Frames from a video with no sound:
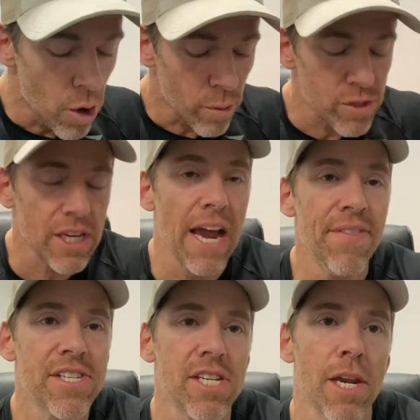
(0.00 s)
Once again,
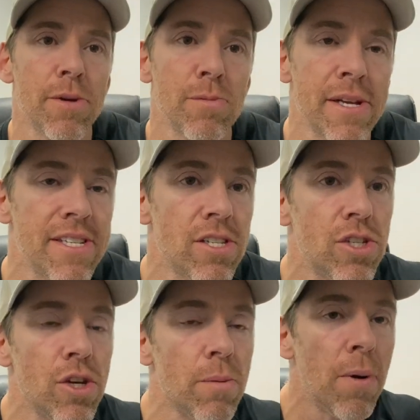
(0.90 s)
this is going to be split into
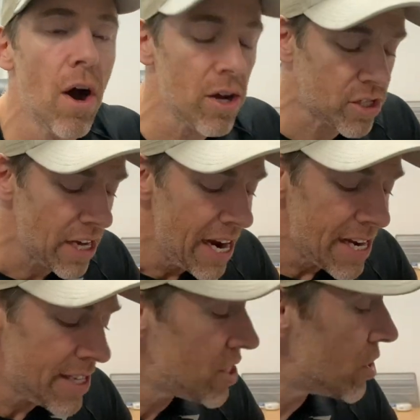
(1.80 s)
two parts.
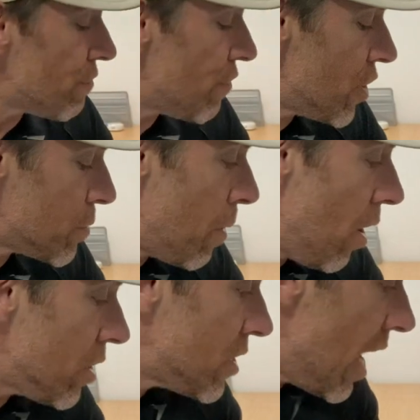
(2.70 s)
This is the first part